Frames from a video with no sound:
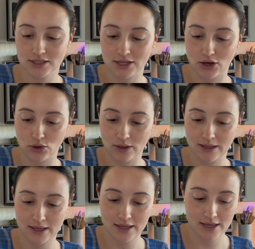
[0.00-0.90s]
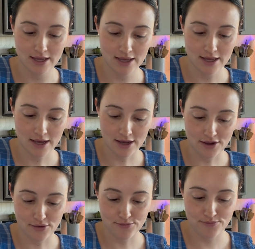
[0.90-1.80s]
So
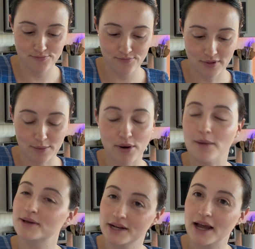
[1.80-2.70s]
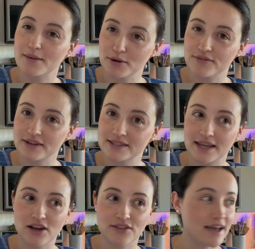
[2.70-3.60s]
I'm probably gonna
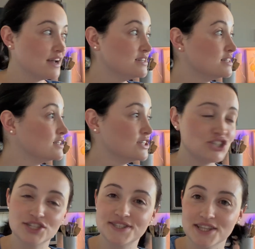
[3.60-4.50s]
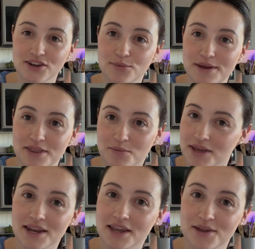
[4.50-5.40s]
hyperfixate on that just a little bit in the
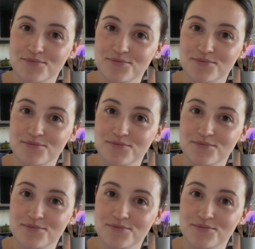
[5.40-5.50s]
beginning.